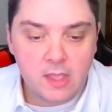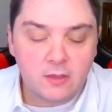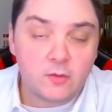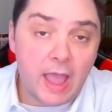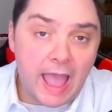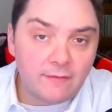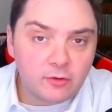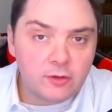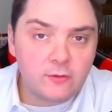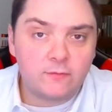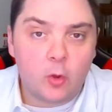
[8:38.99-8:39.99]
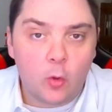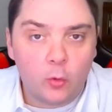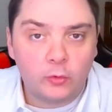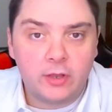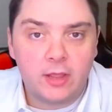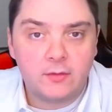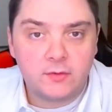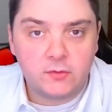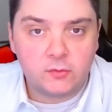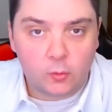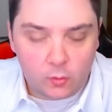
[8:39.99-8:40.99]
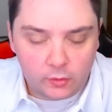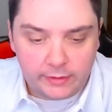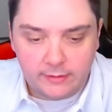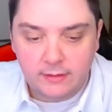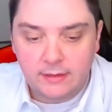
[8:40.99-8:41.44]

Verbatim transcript: So after you've told a story,